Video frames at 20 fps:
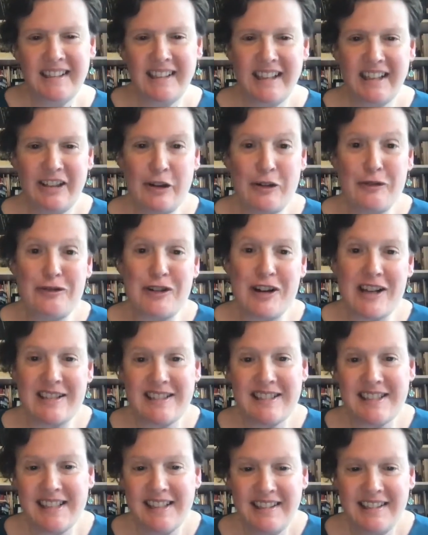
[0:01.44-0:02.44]
Hello,
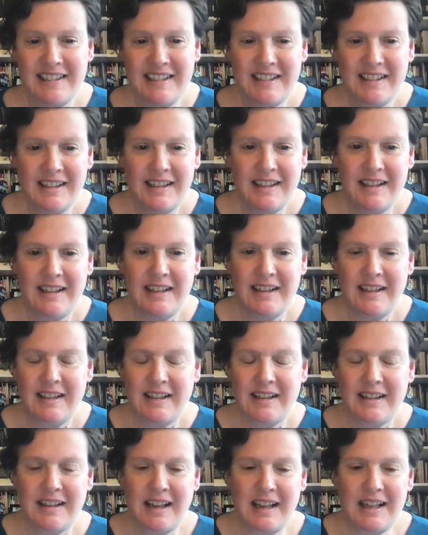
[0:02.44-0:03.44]
friends.
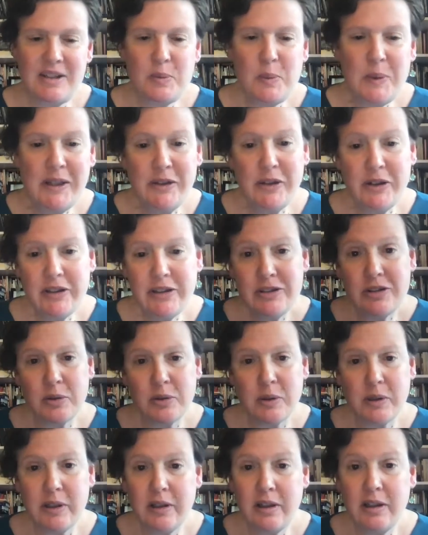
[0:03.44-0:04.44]
As we look
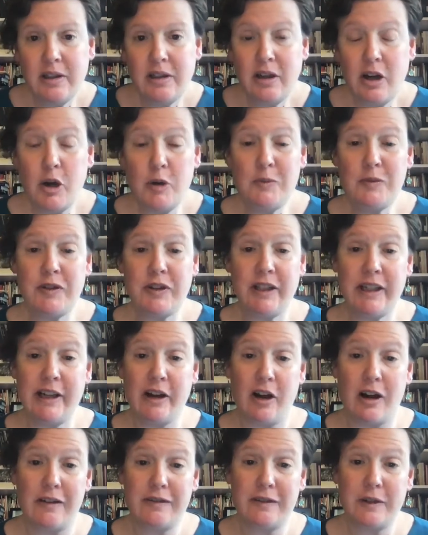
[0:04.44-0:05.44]
toward hopefully
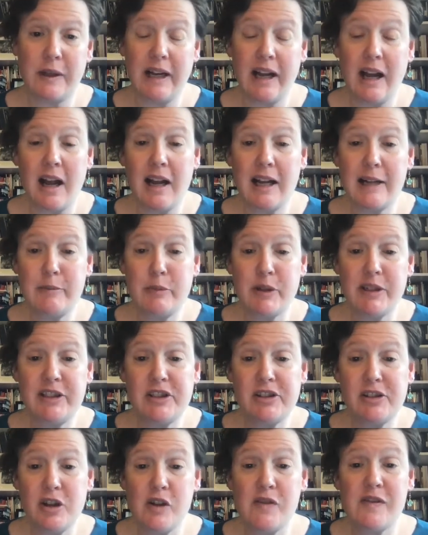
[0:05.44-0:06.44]
offering hybrid
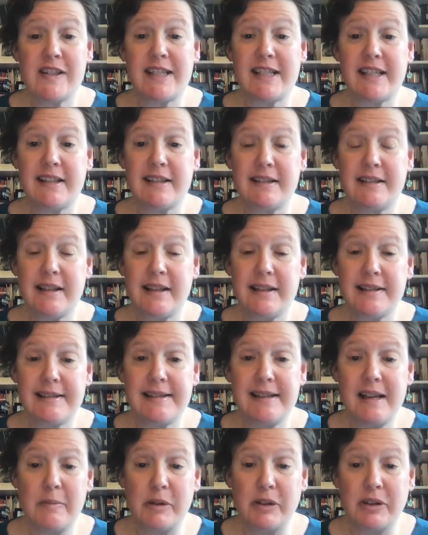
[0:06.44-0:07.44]
services this
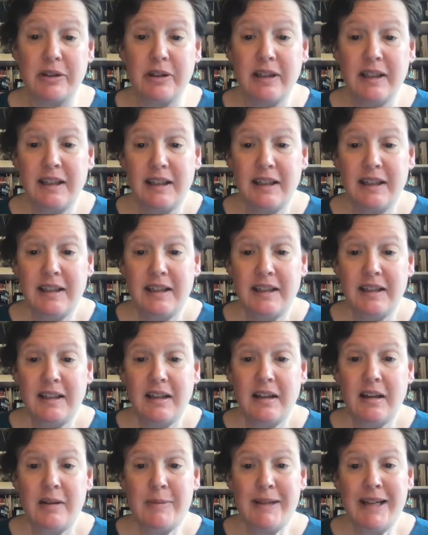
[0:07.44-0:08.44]
summer,
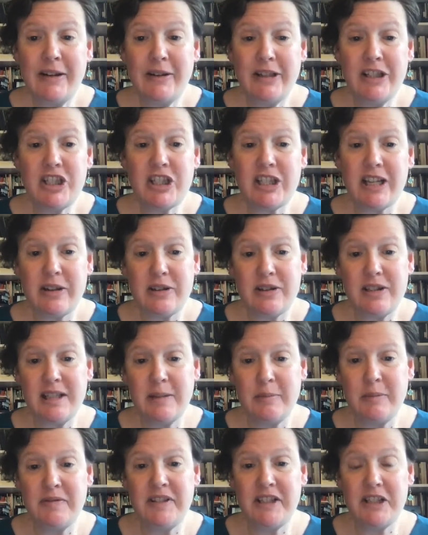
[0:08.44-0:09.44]
I'm here to share
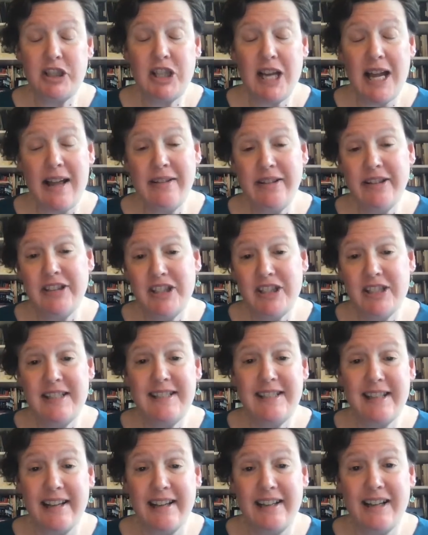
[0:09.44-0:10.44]
some of the
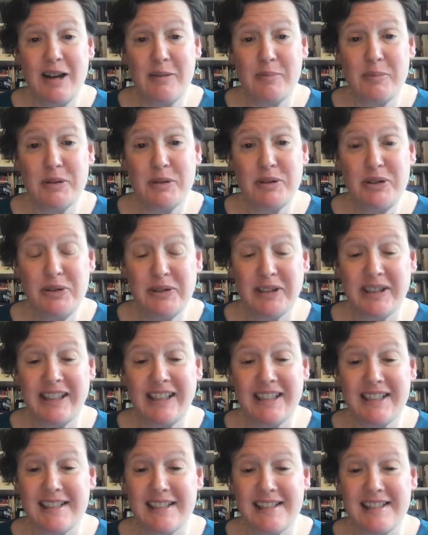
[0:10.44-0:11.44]
challenges and
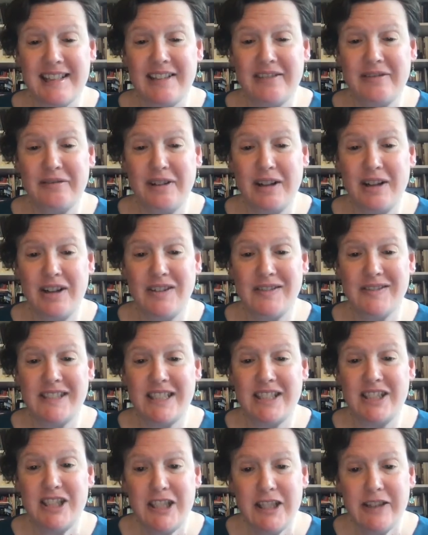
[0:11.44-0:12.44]
opportunities involved
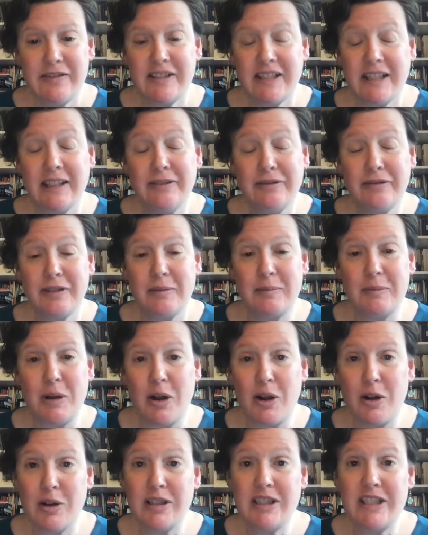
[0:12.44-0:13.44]
in shifting from
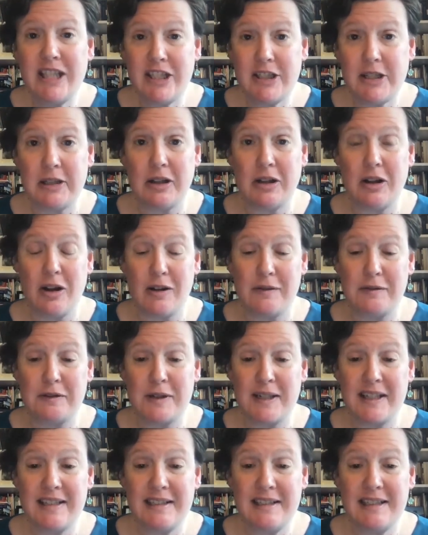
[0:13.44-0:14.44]
all digital
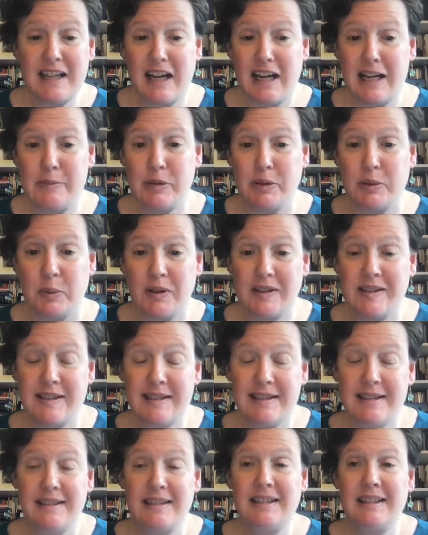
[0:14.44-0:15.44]
offerings to hybrid
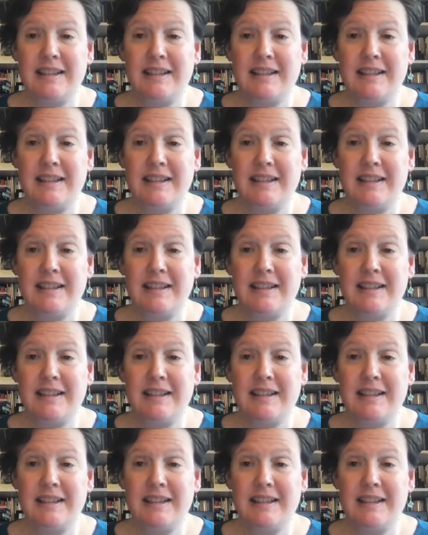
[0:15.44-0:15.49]
ones.